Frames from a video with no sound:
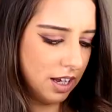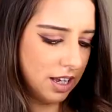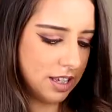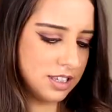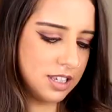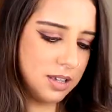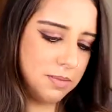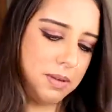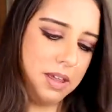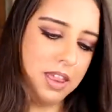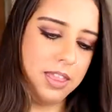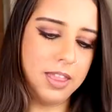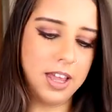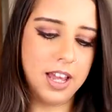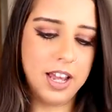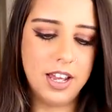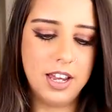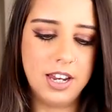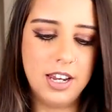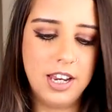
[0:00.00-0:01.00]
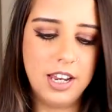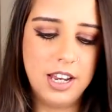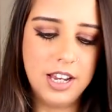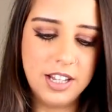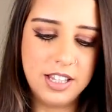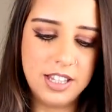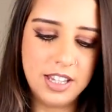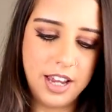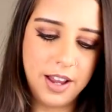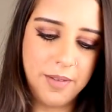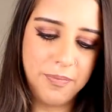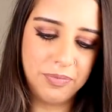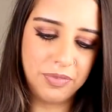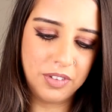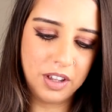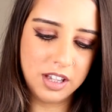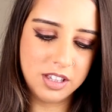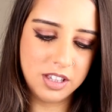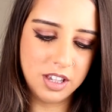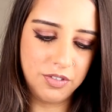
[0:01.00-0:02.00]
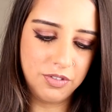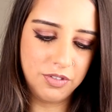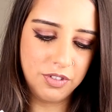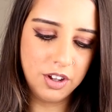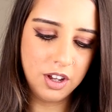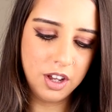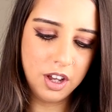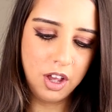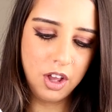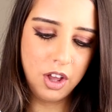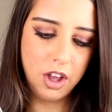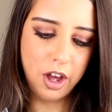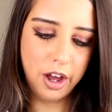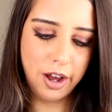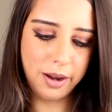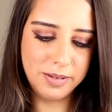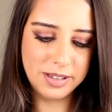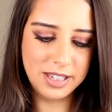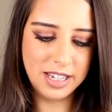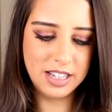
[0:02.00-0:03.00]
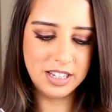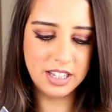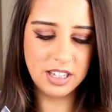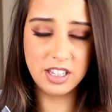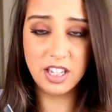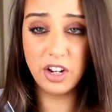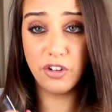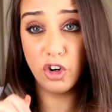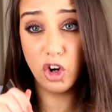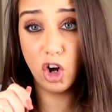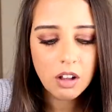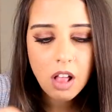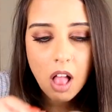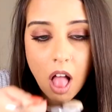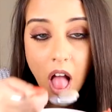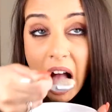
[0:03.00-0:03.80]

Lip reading: Get some in there and eat it as if I was eating cereal.